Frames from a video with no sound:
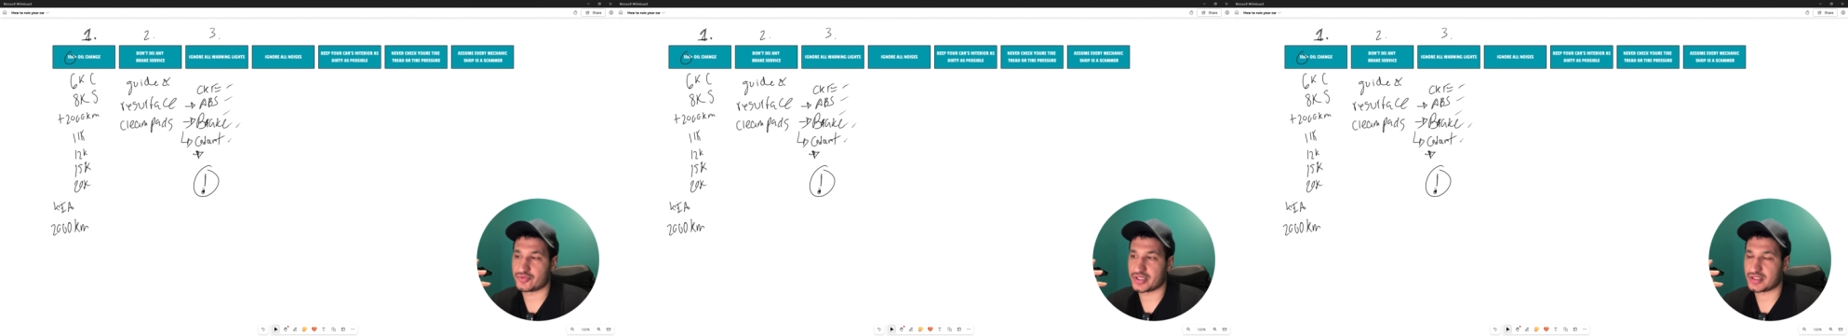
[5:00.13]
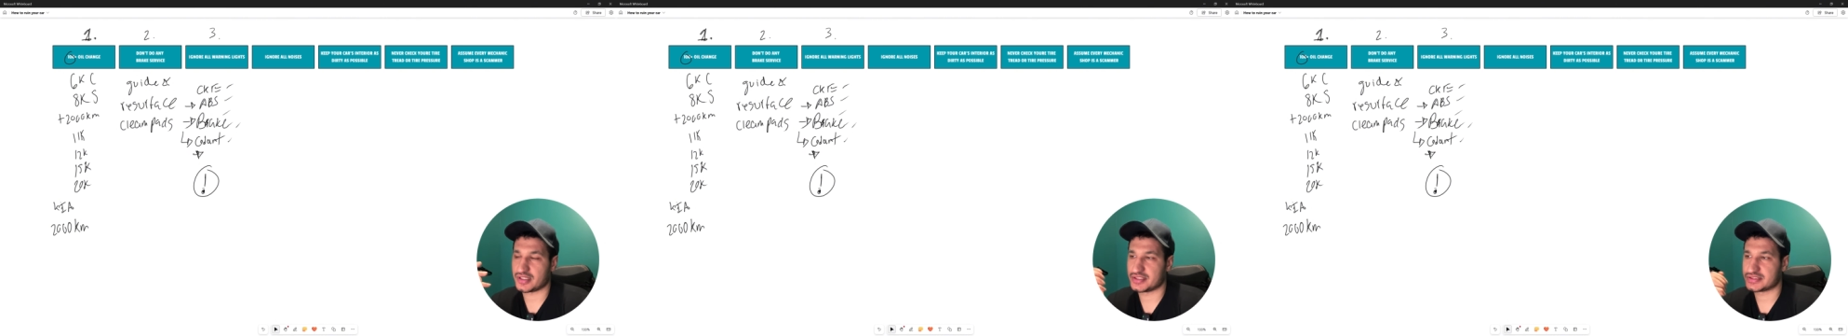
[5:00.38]

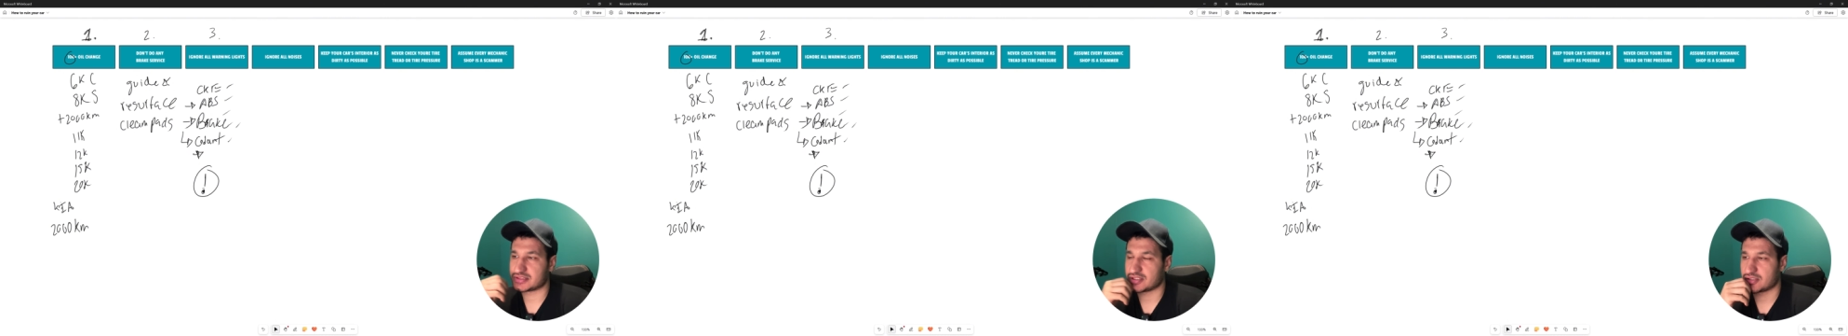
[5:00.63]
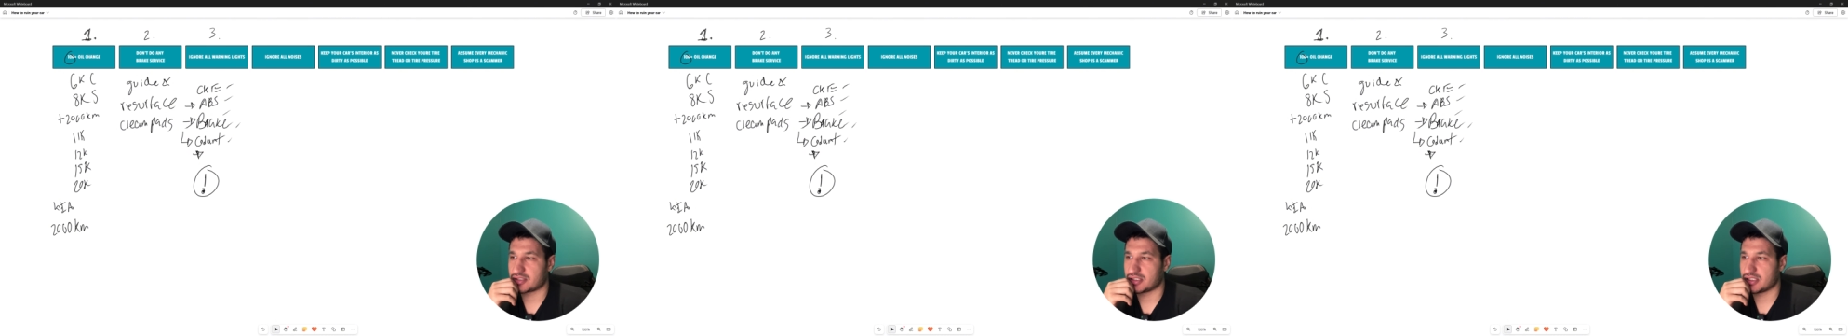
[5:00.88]
brake lines
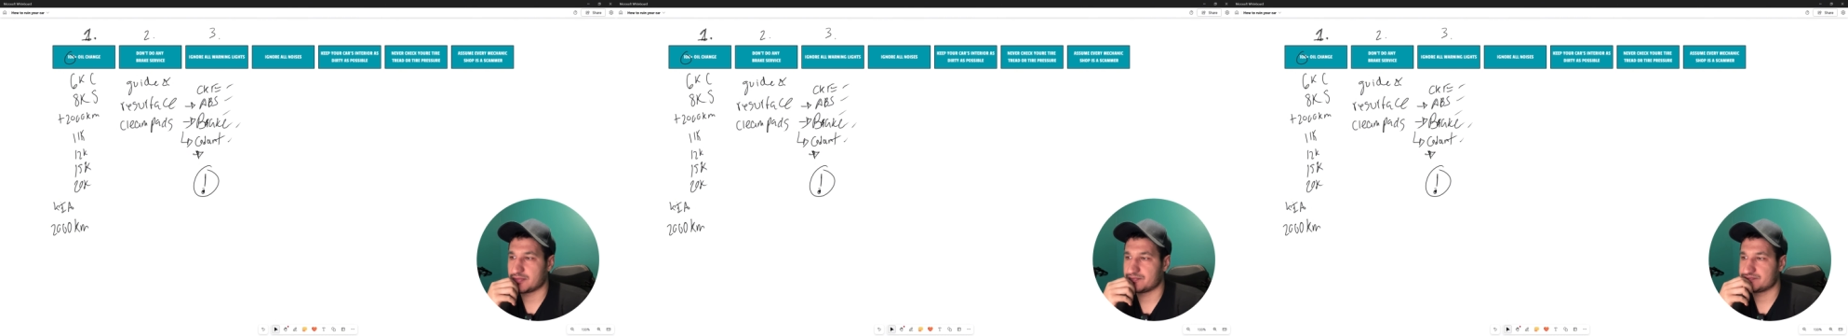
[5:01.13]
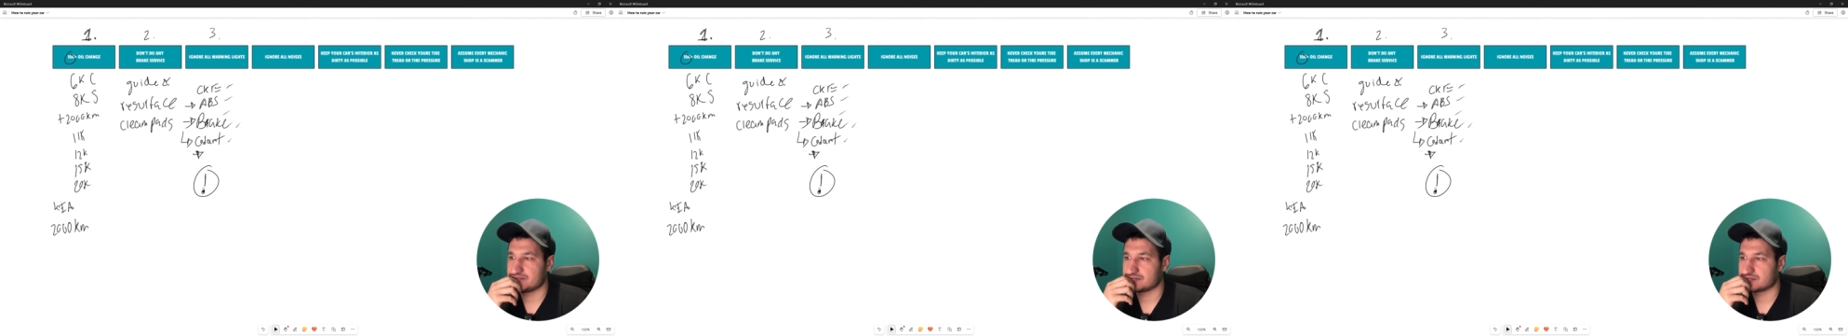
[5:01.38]
are
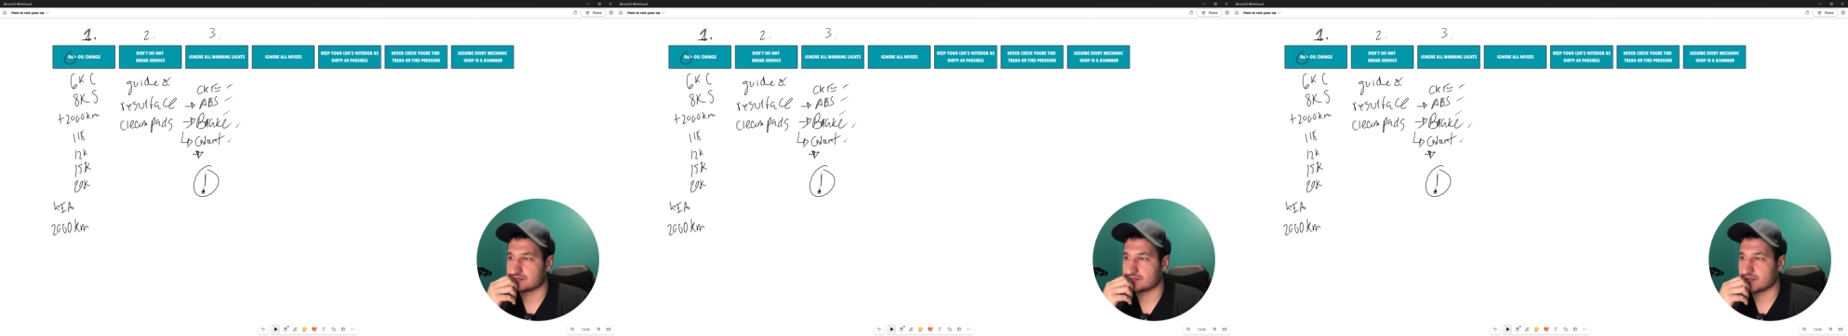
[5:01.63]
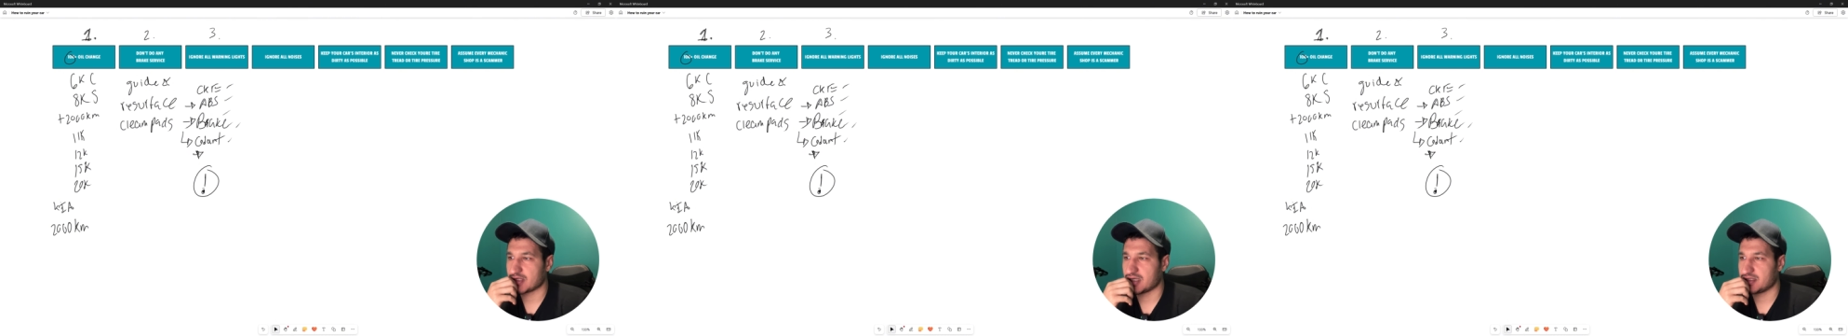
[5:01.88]

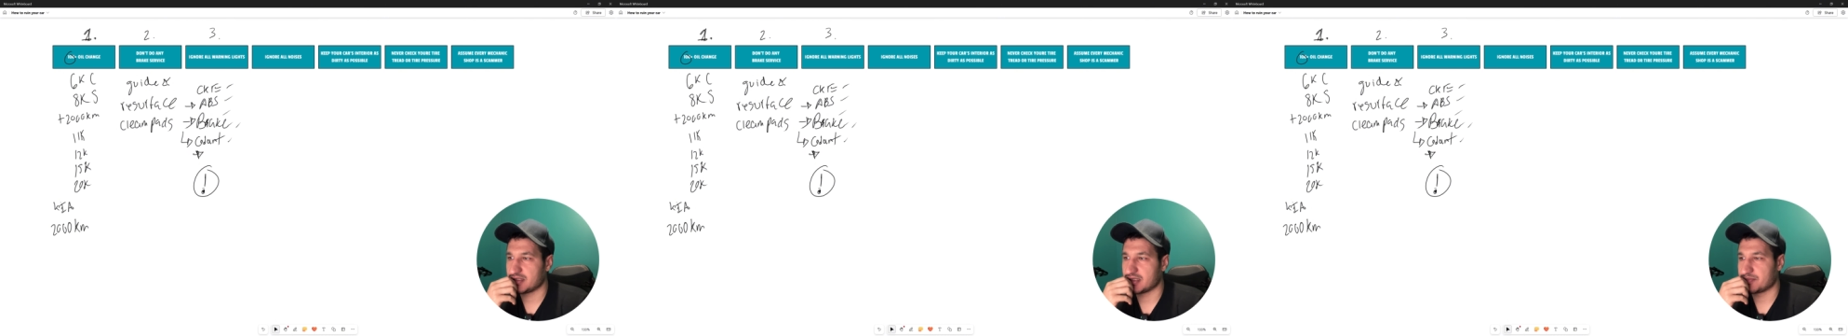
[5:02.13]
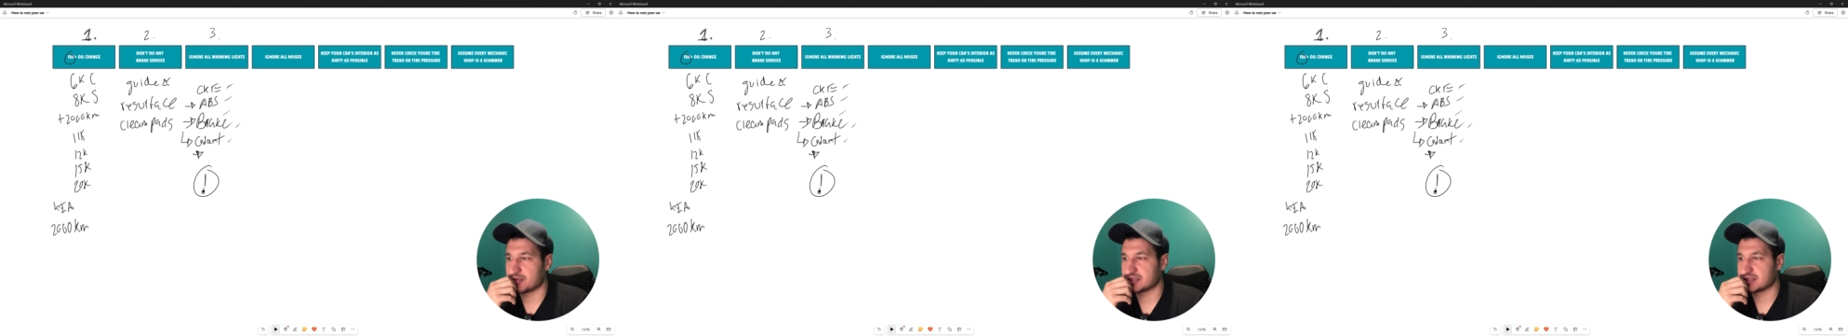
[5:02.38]

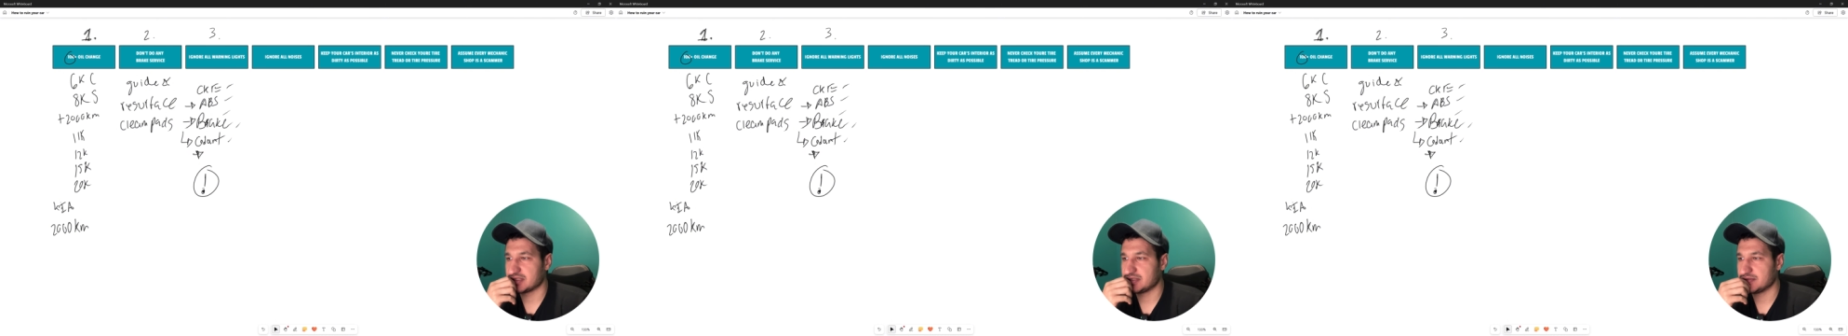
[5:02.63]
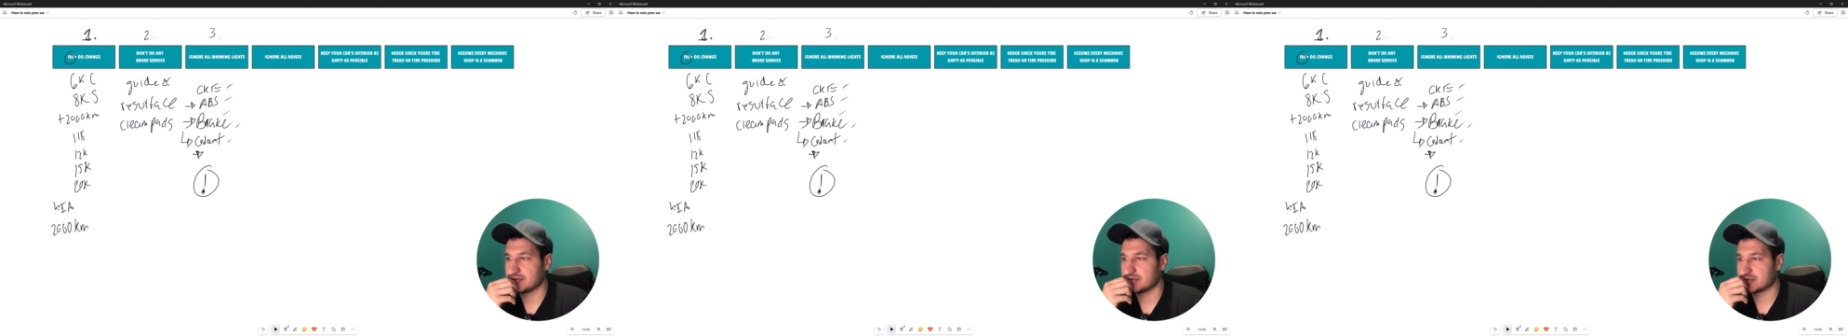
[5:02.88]
they bursted.